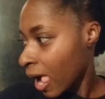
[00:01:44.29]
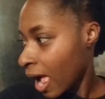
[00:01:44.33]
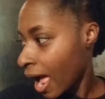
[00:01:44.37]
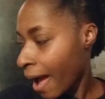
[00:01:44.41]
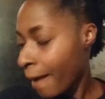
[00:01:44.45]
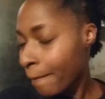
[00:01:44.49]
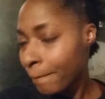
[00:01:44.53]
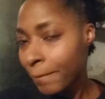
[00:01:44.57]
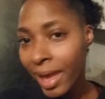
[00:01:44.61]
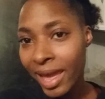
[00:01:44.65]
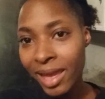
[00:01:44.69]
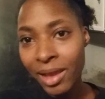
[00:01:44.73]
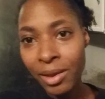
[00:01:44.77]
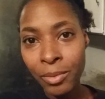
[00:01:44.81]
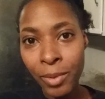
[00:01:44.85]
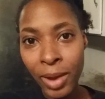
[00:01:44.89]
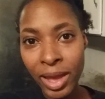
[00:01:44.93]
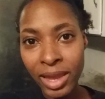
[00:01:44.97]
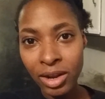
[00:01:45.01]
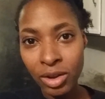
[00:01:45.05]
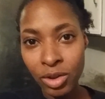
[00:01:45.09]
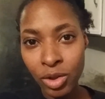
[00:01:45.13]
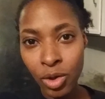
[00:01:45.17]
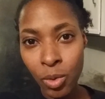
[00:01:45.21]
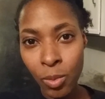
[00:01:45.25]
I may
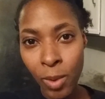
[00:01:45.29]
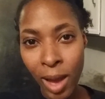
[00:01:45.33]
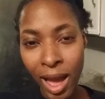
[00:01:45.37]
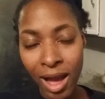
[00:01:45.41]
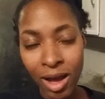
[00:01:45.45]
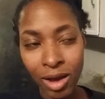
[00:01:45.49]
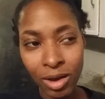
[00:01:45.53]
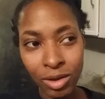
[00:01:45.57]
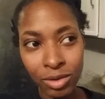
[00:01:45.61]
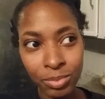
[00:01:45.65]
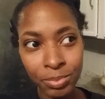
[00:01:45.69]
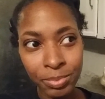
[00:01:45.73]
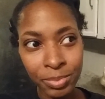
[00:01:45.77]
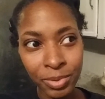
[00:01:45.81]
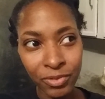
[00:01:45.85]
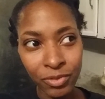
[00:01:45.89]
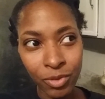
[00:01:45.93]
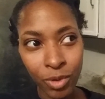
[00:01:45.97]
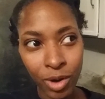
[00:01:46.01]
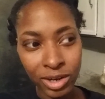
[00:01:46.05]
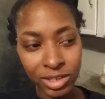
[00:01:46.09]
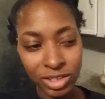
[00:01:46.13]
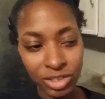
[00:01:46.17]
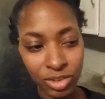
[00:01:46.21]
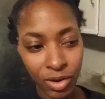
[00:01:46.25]
wait a little while
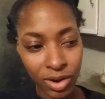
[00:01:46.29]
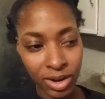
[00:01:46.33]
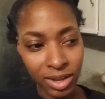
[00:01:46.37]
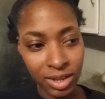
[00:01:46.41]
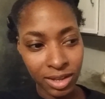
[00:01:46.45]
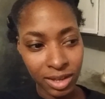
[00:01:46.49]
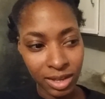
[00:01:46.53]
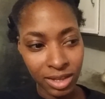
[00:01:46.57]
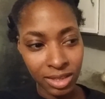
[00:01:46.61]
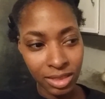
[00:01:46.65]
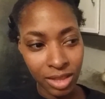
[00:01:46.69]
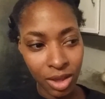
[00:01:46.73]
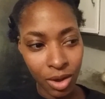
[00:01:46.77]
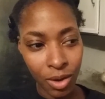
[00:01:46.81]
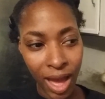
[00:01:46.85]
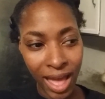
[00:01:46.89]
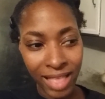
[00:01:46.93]
before I start cooking though.